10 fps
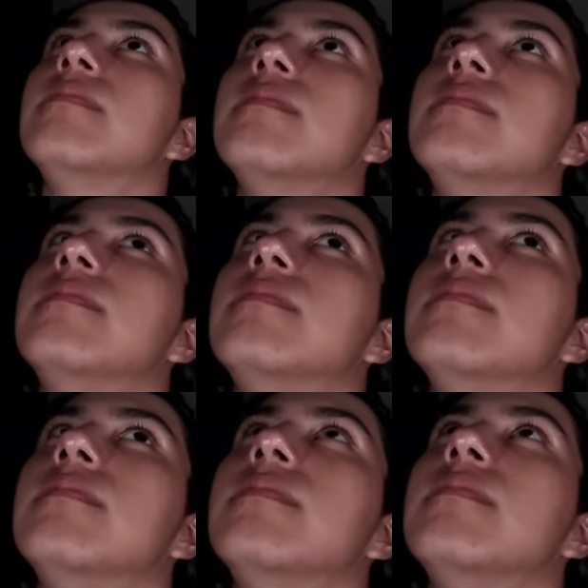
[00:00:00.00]

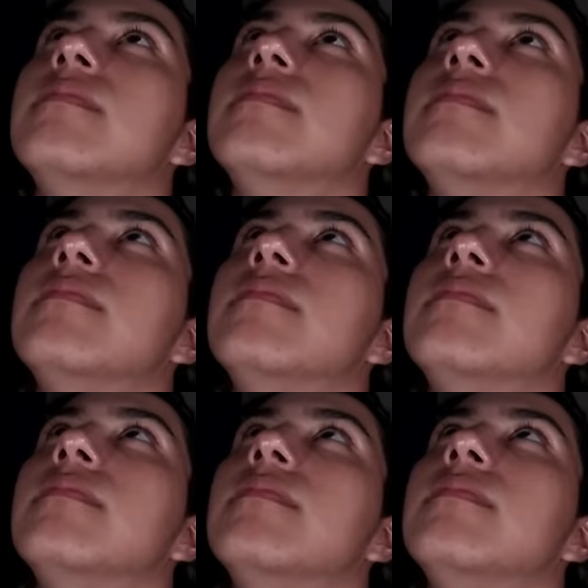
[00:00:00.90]

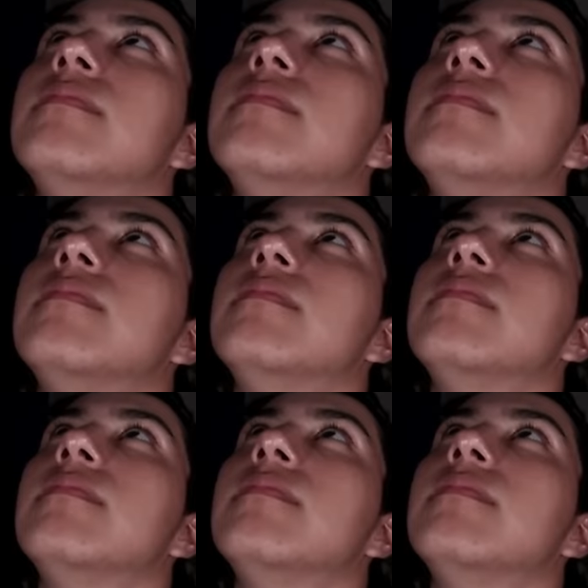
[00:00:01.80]
[no speech]